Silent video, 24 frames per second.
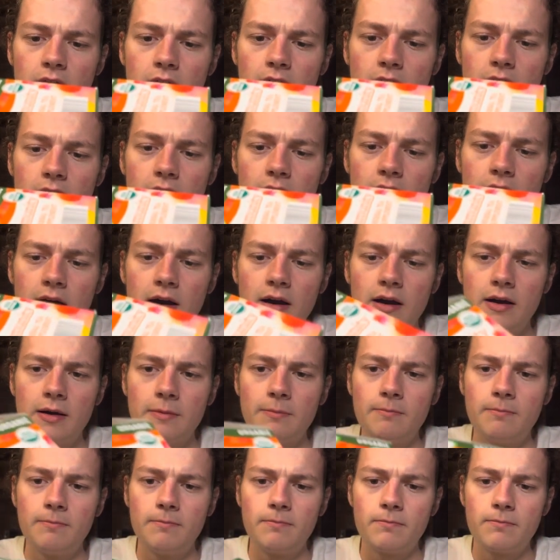But
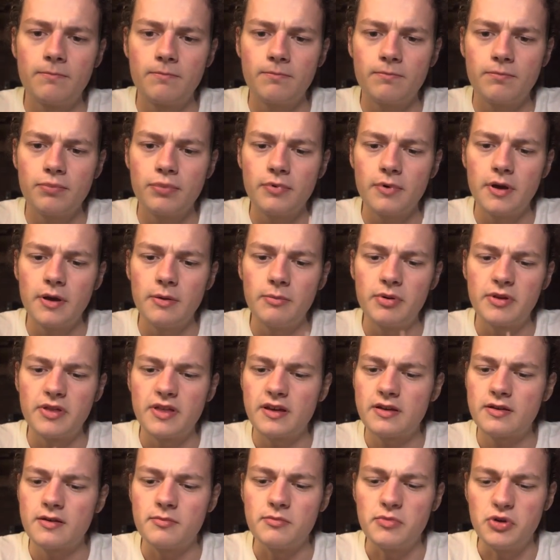
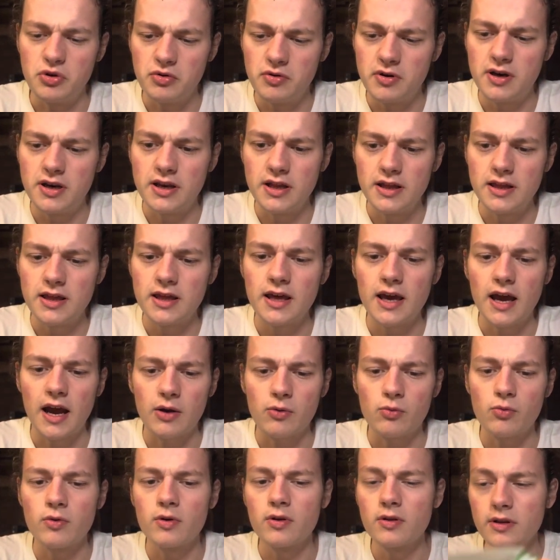this immunity tea I
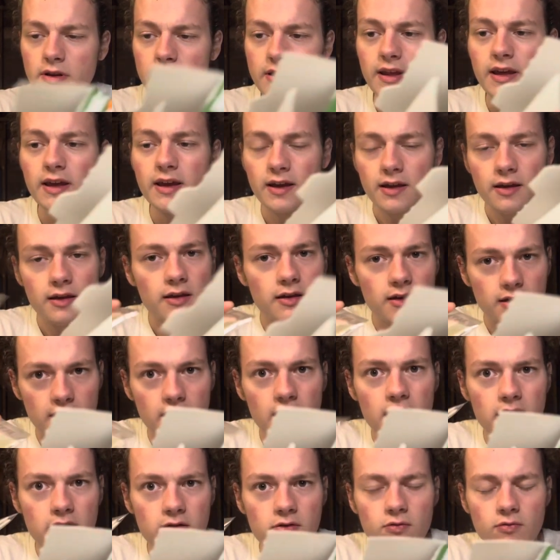really dig.
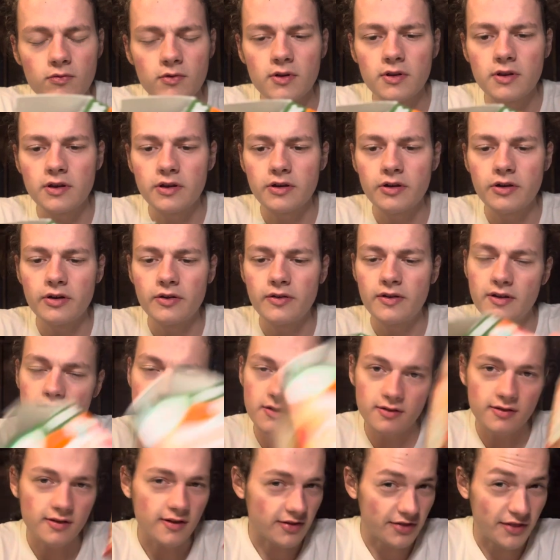It's really good. This
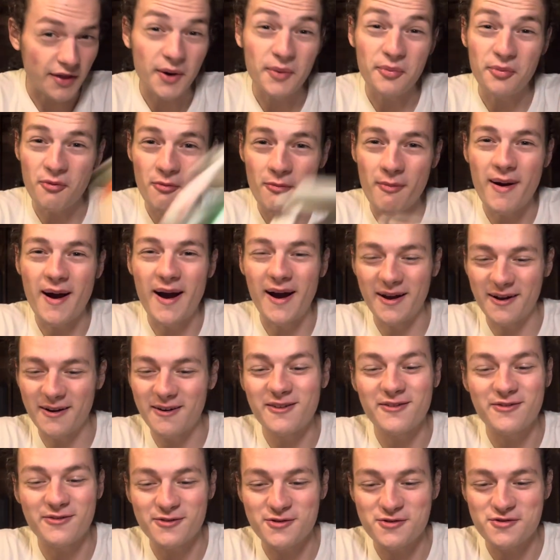is a double bagger
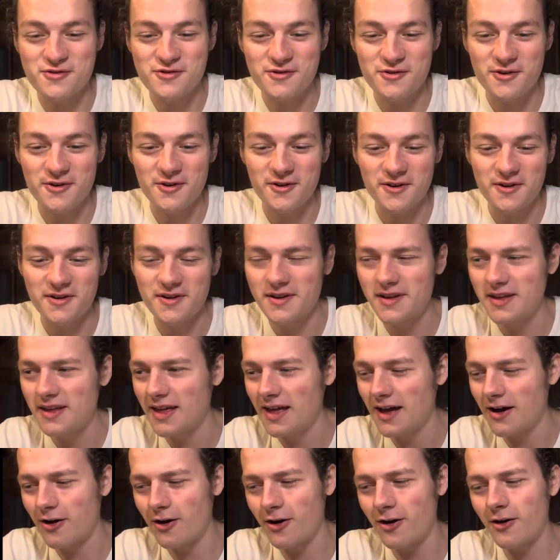for sure.
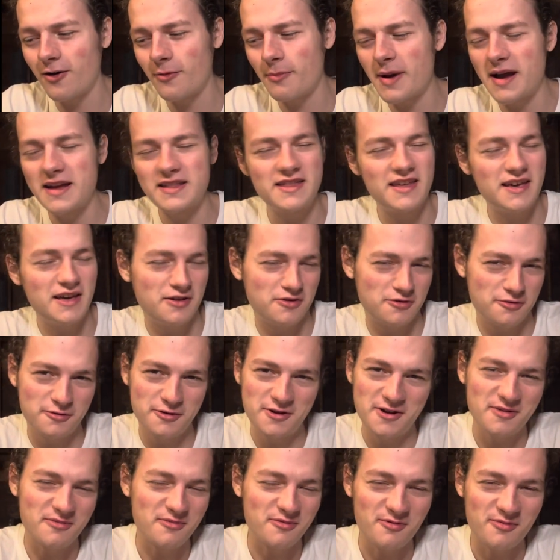All my teas are
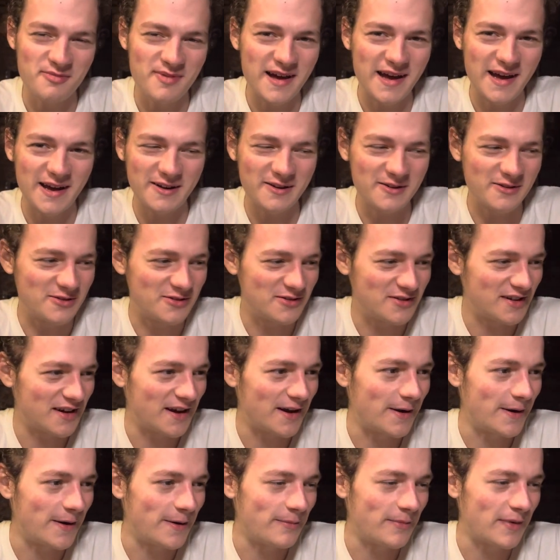double baggers,
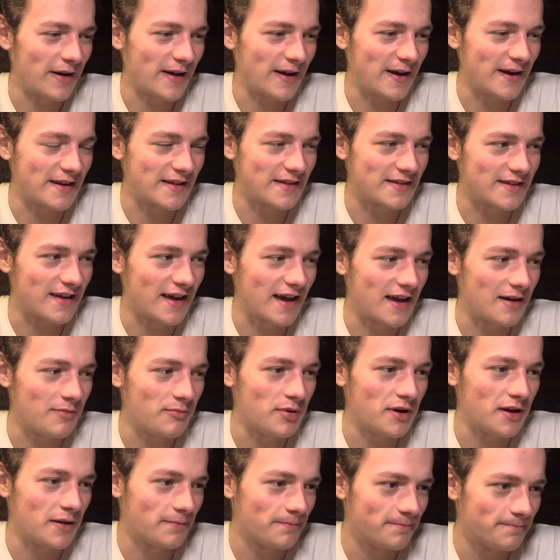I gotta say,
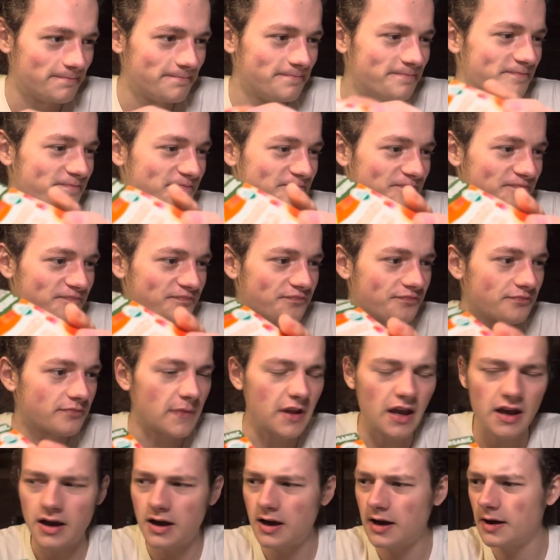but
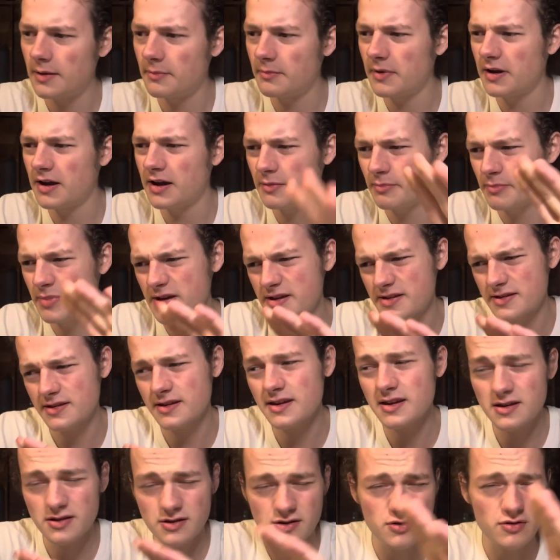
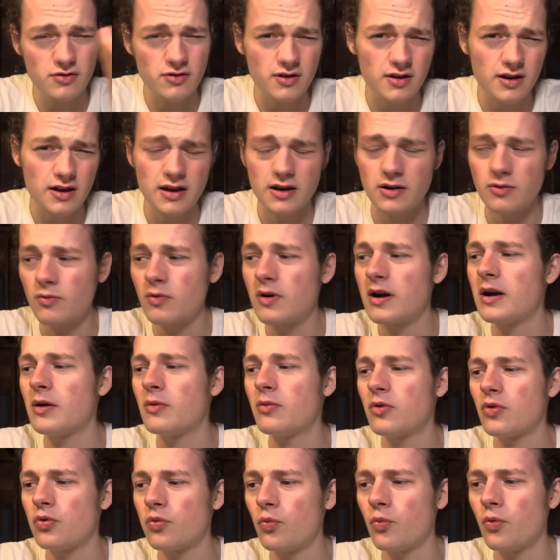hibiscus, you can get away
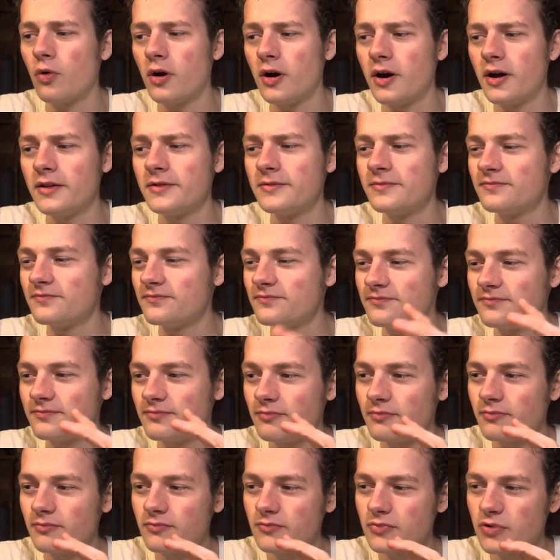with 1,
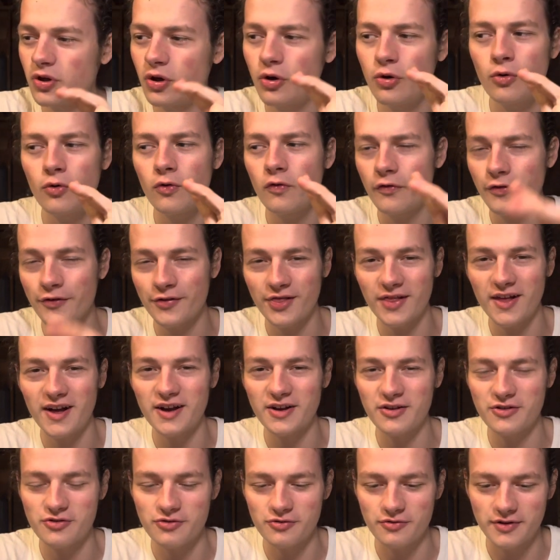2 for
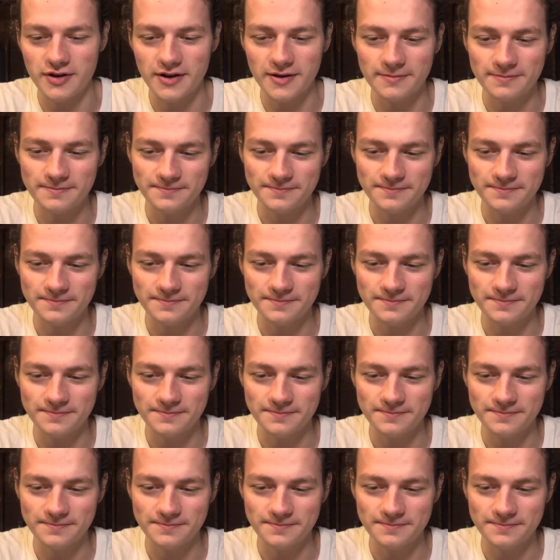luxury.